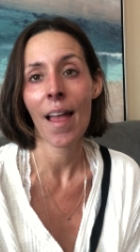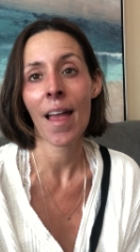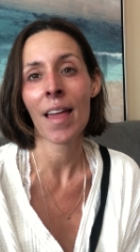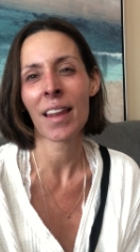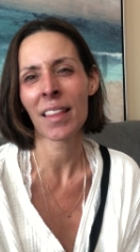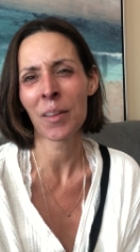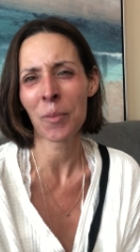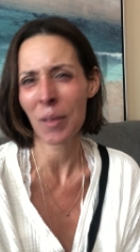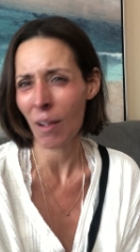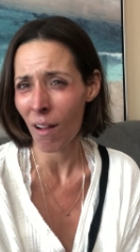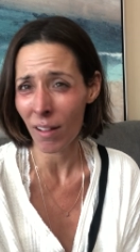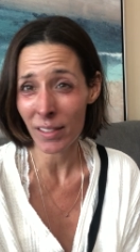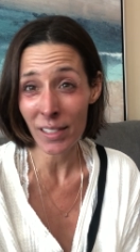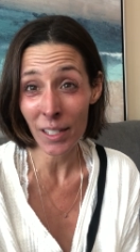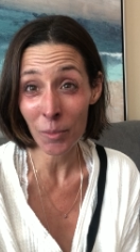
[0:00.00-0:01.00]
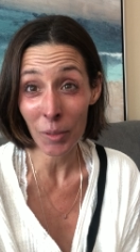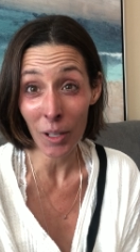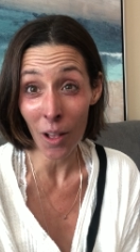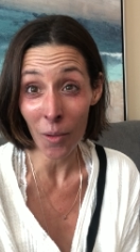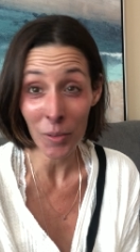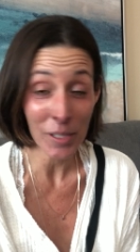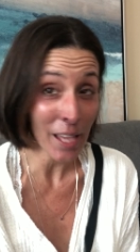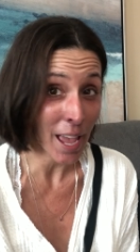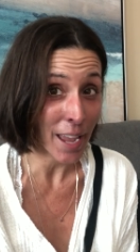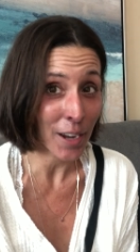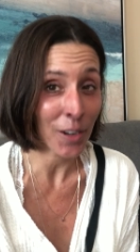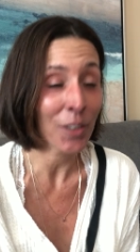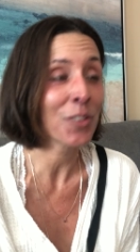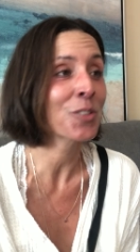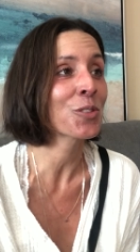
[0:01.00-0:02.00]
And I think we all did. We all were
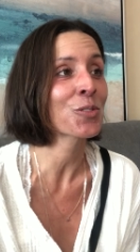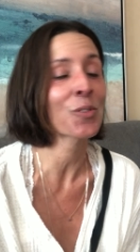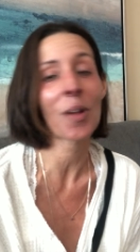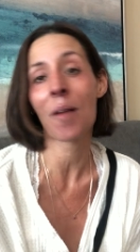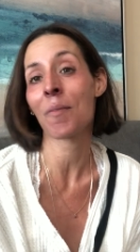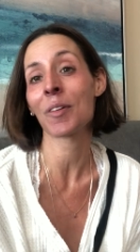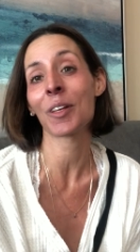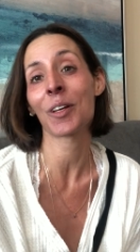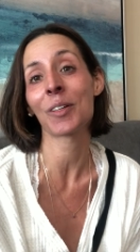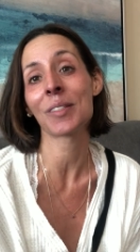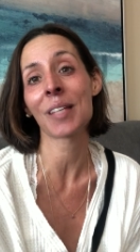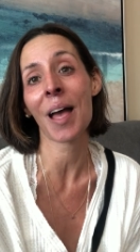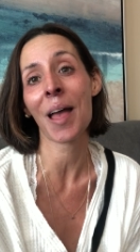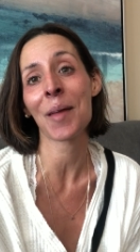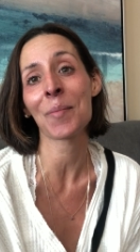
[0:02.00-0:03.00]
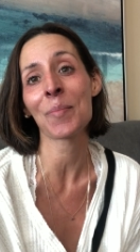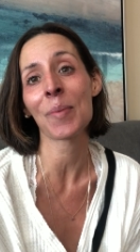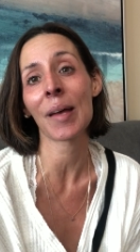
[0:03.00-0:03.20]
tired, just for having a good time.